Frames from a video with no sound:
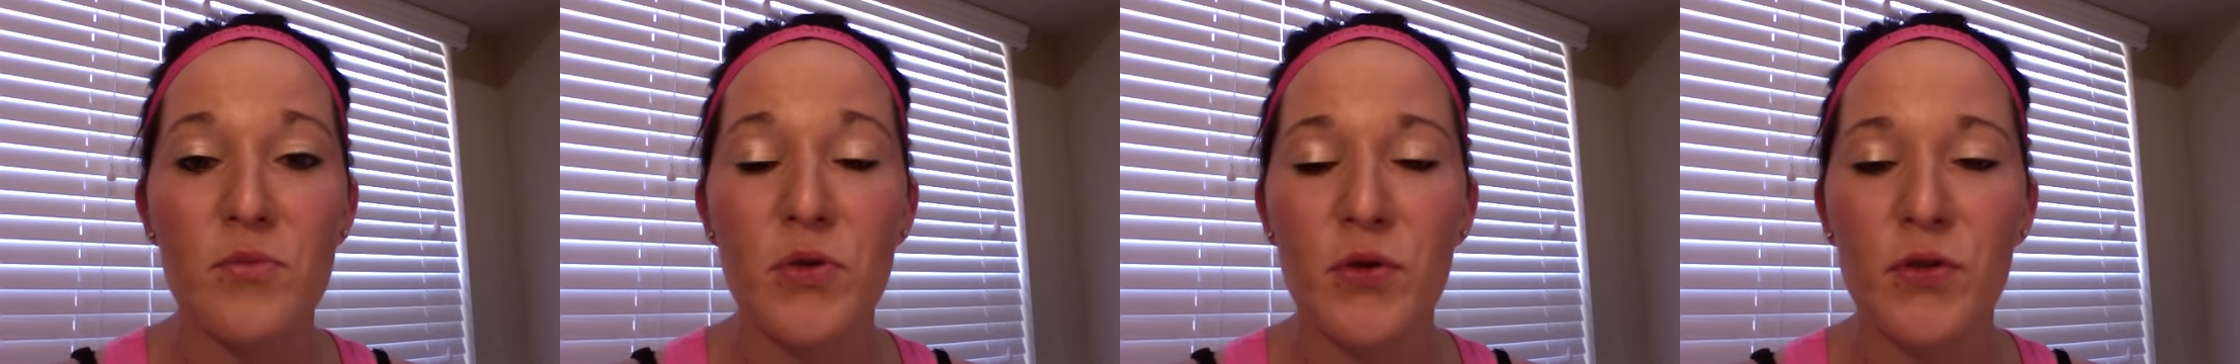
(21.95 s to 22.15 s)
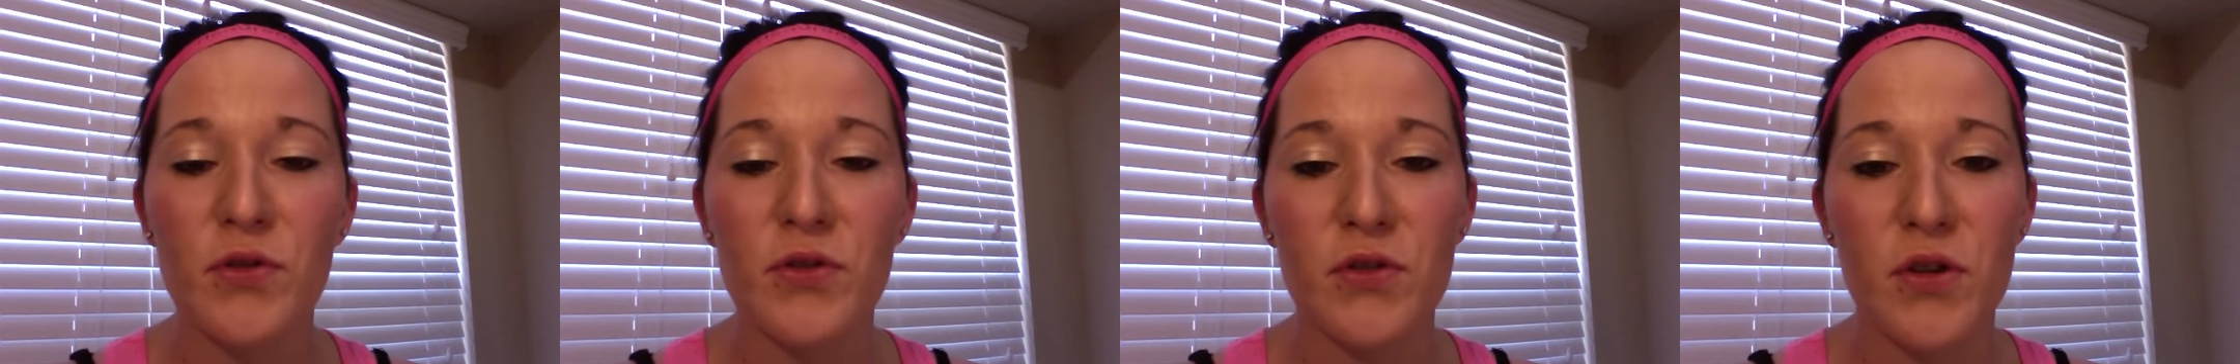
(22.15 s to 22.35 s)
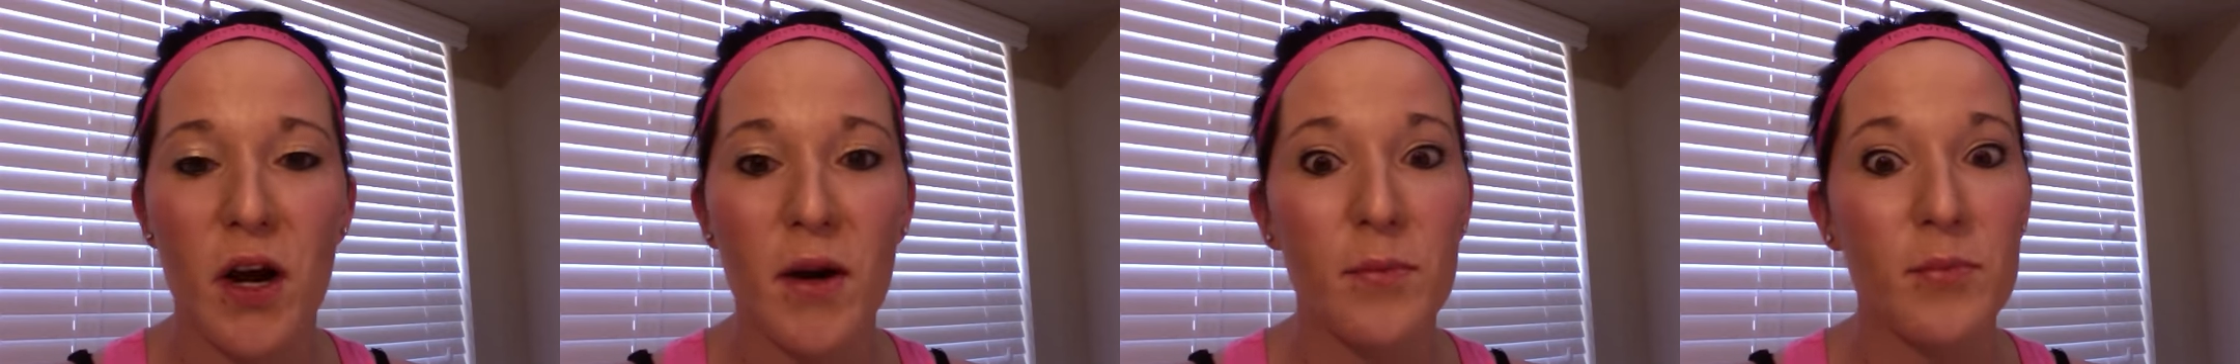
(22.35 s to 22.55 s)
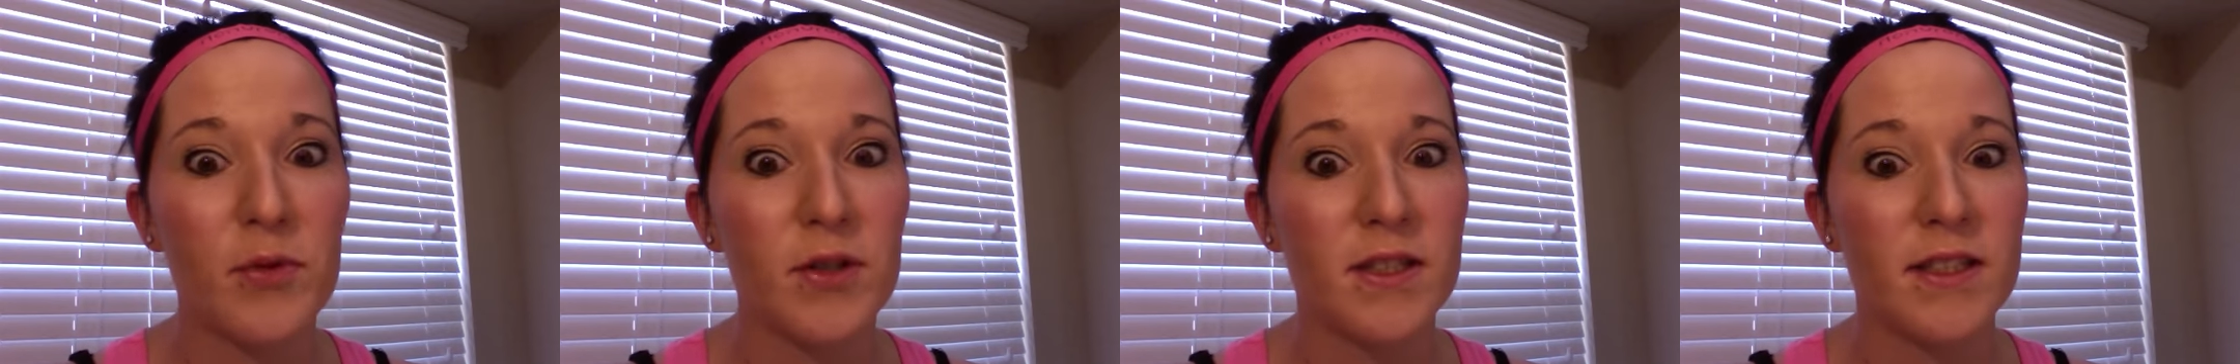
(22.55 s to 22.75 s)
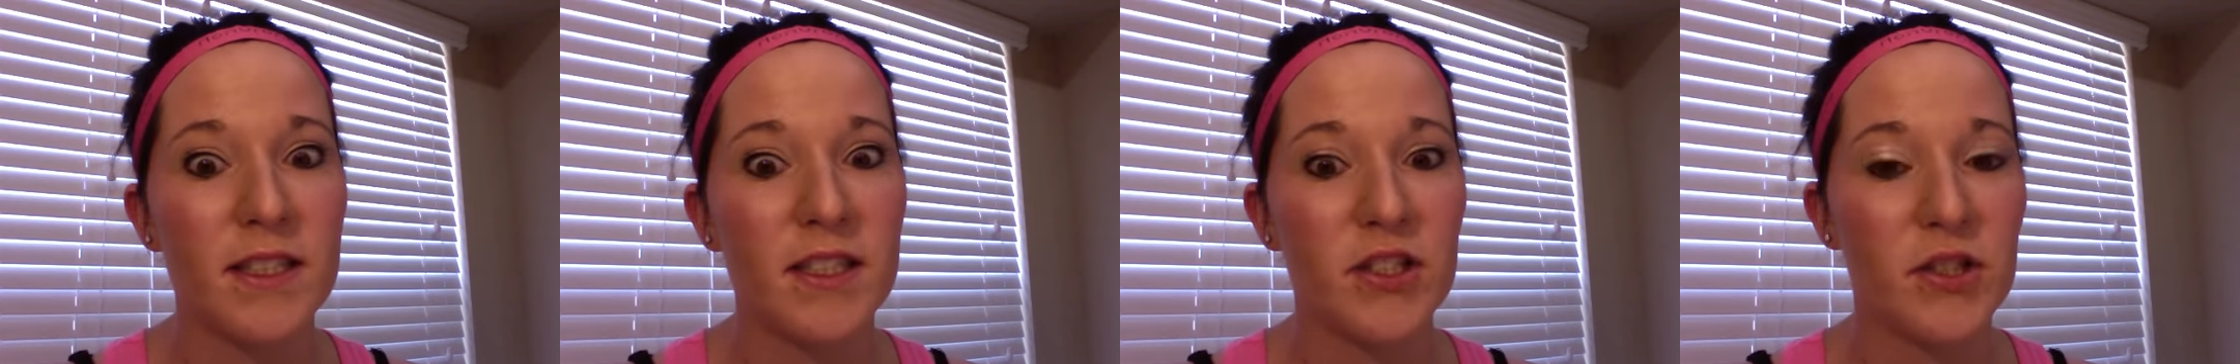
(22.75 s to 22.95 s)
Moodstruck
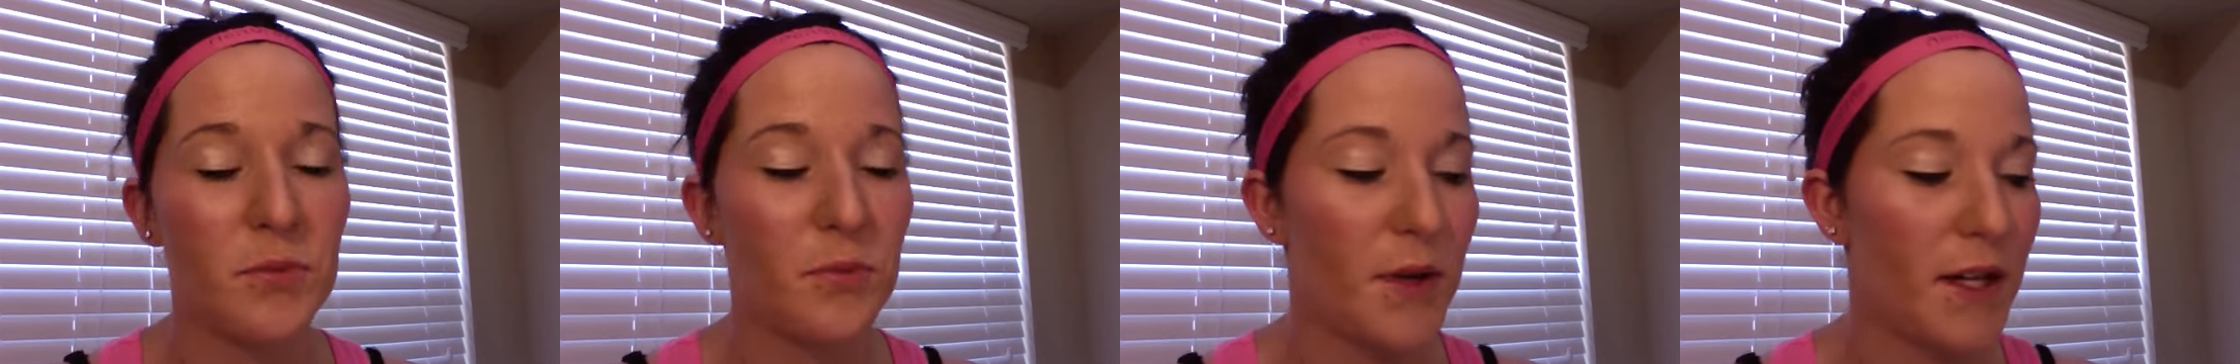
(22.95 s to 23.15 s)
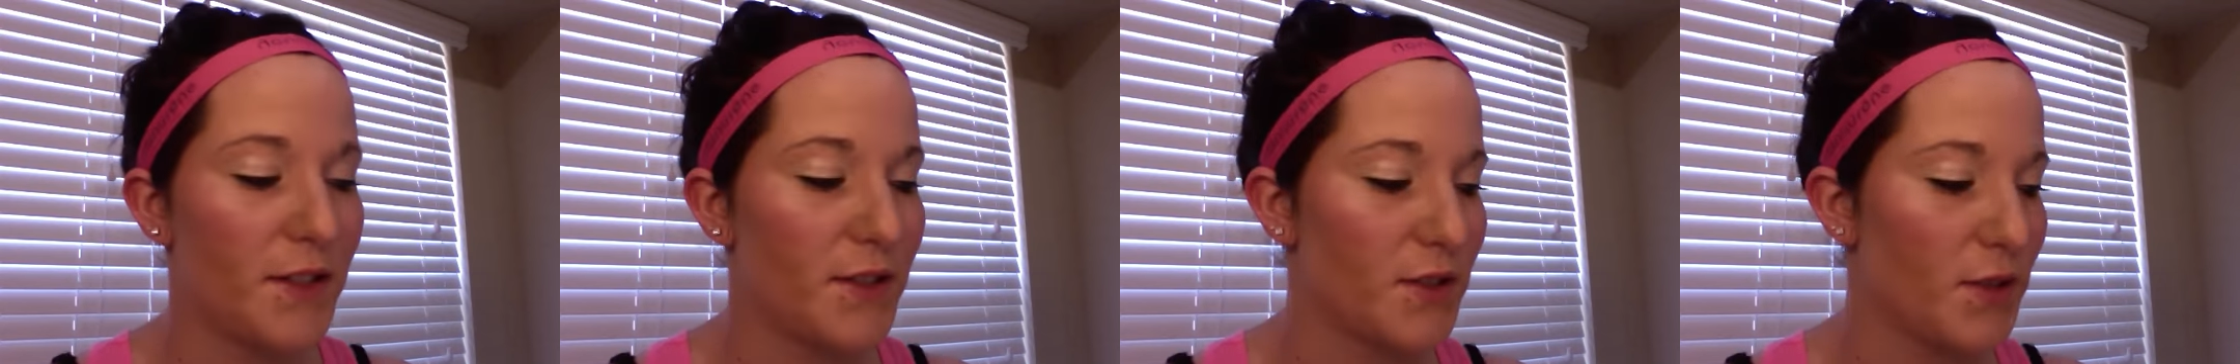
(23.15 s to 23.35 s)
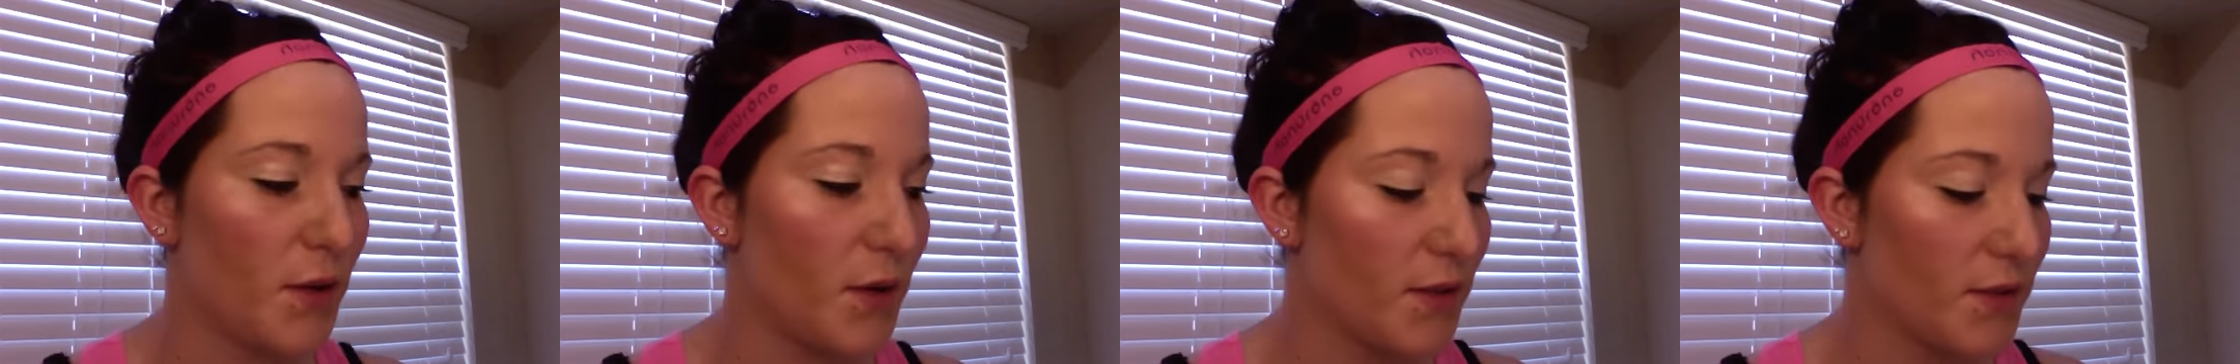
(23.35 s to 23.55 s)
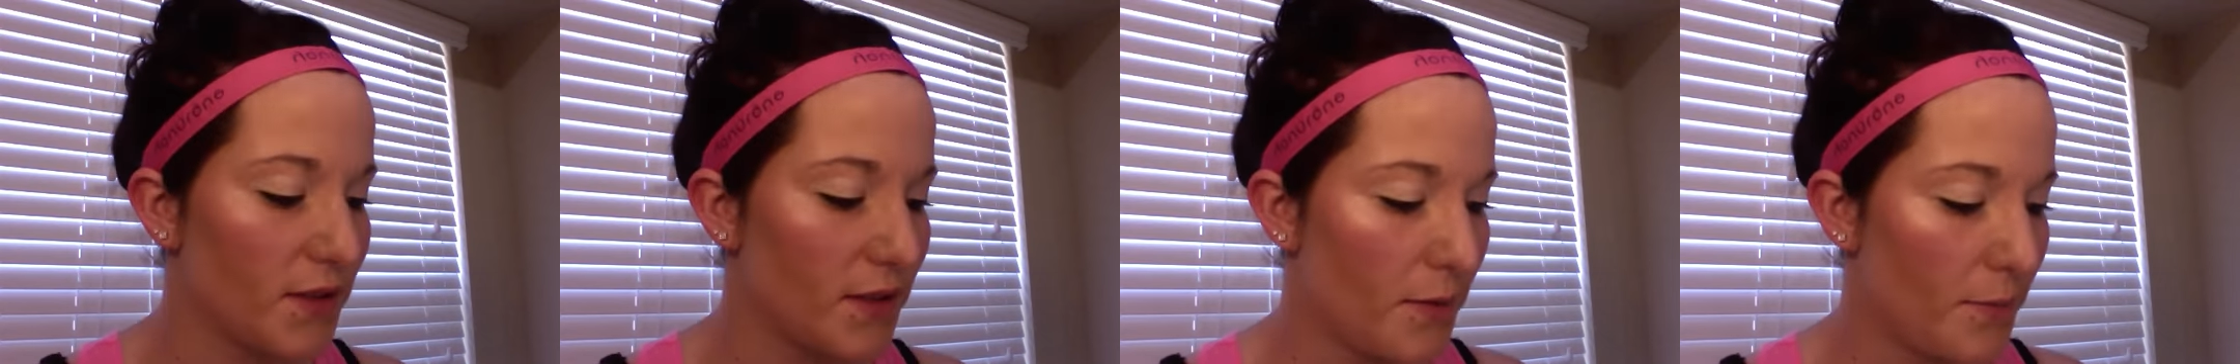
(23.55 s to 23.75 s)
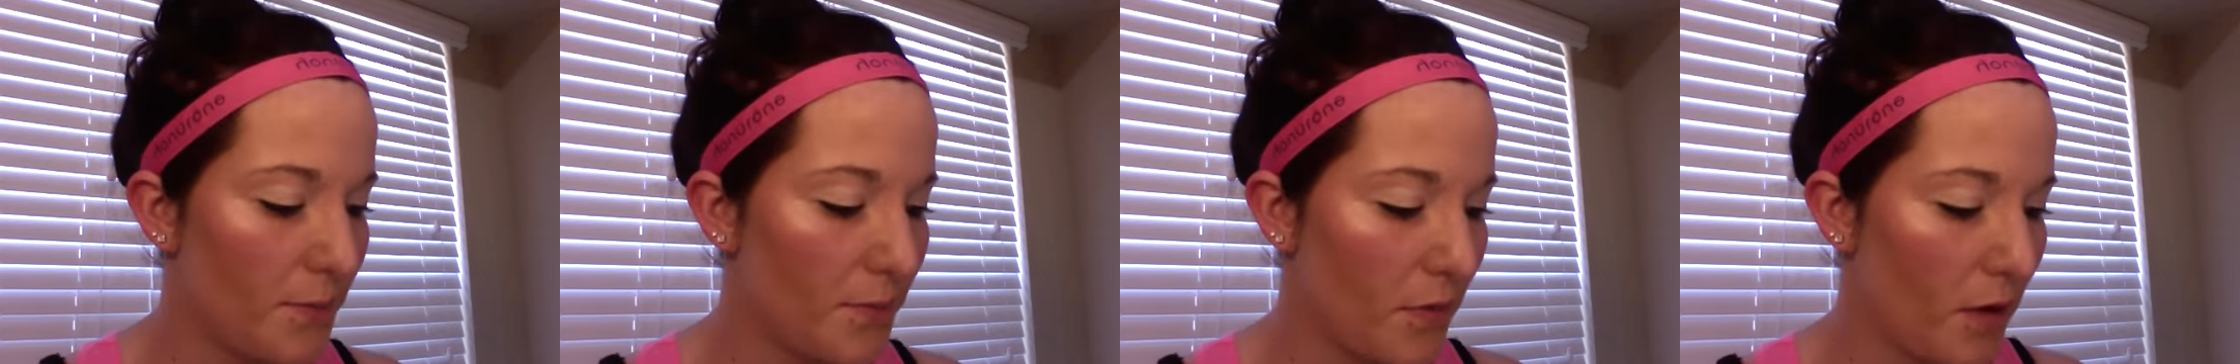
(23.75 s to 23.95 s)
Precision
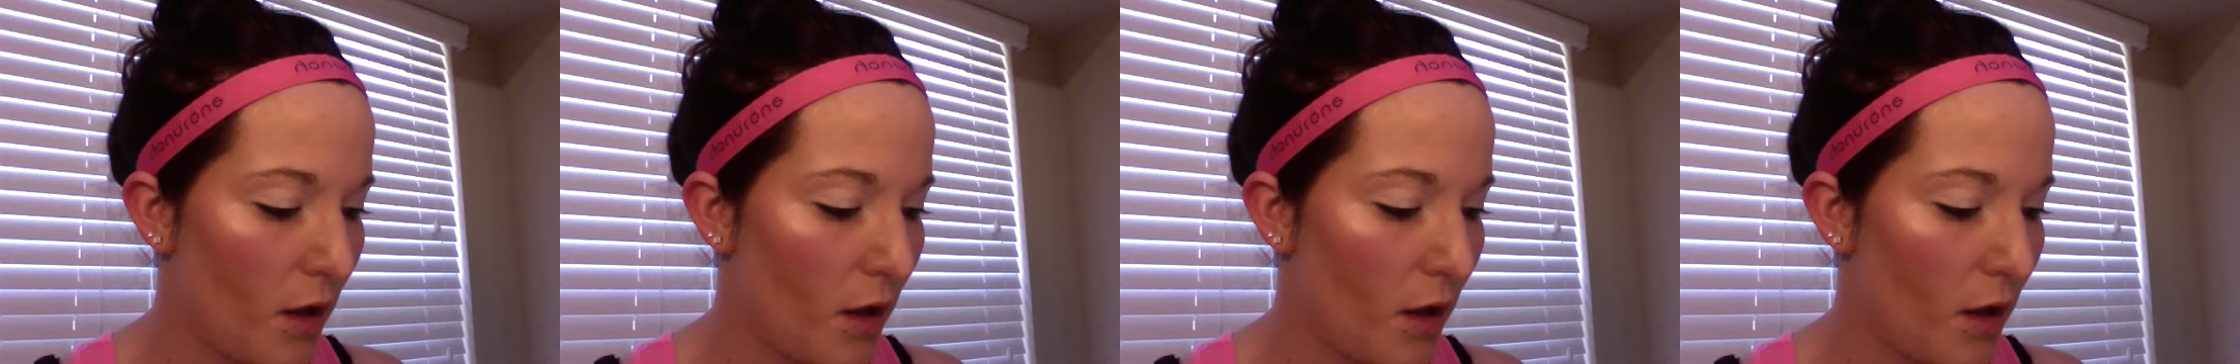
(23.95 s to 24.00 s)
Pencils.